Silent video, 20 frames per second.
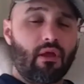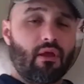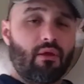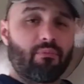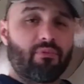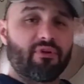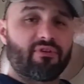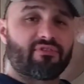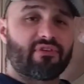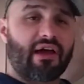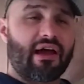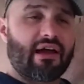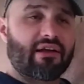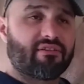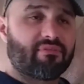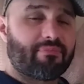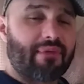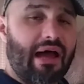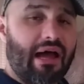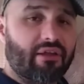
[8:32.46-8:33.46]

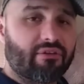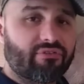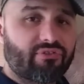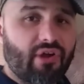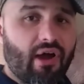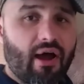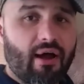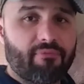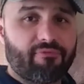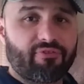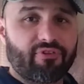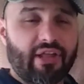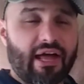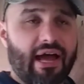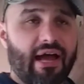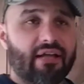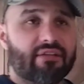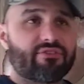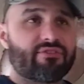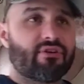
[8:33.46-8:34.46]
Besides mountaintop
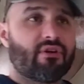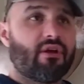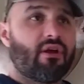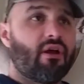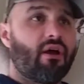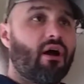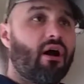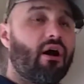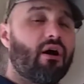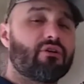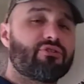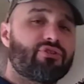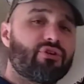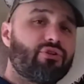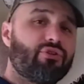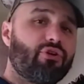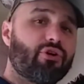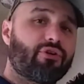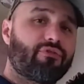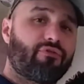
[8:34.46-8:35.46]
flats, I also
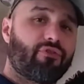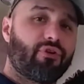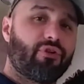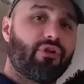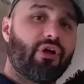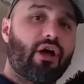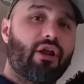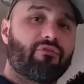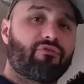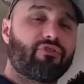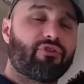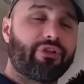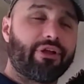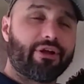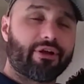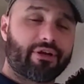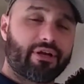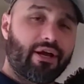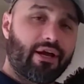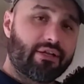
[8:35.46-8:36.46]
look for a lot of
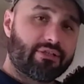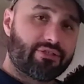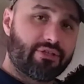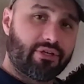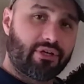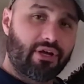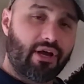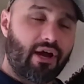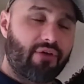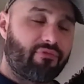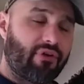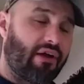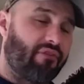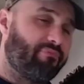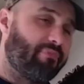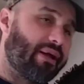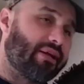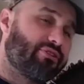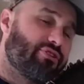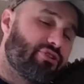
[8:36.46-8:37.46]
clear cuts and cover. I've
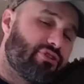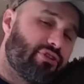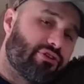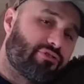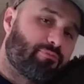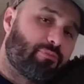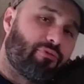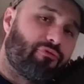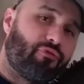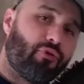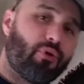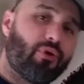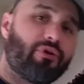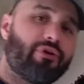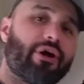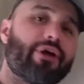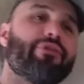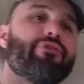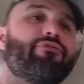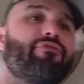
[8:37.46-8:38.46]
mentioned this before in
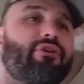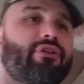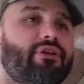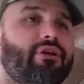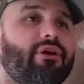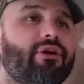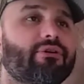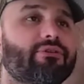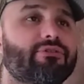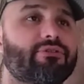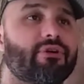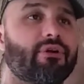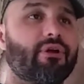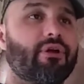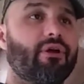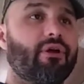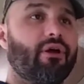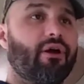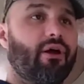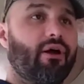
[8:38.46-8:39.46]
other videos.
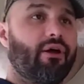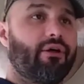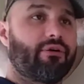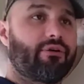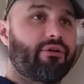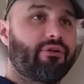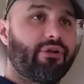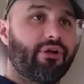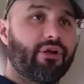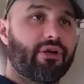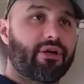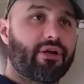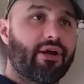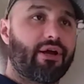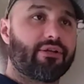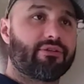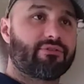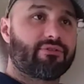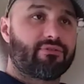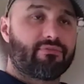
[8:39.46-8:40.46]
Clear
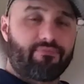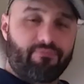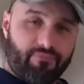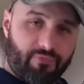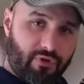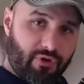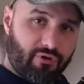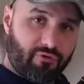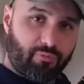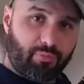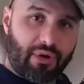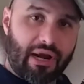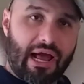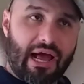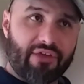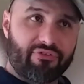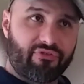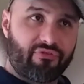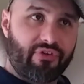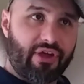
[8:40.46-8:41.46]
cuts, there's
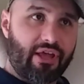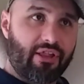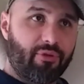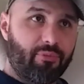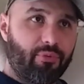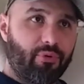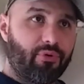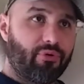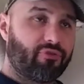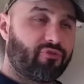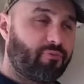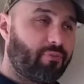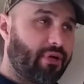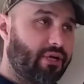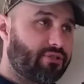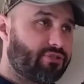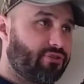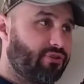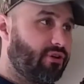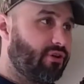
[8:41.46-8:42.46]
browse available,
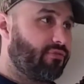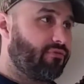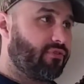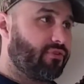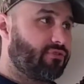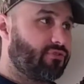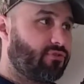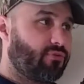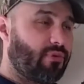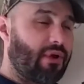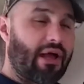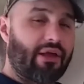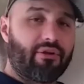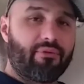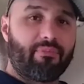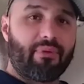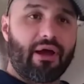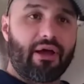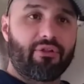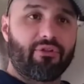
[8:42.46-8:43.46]
especially if it's surrounded
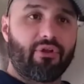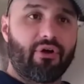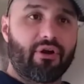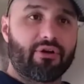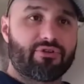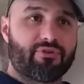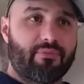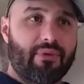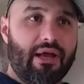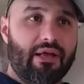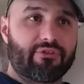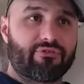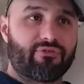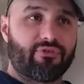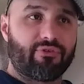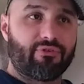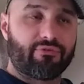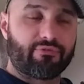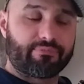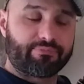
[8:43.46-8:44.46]
by large amounts
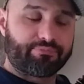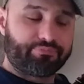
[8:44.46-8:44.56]
of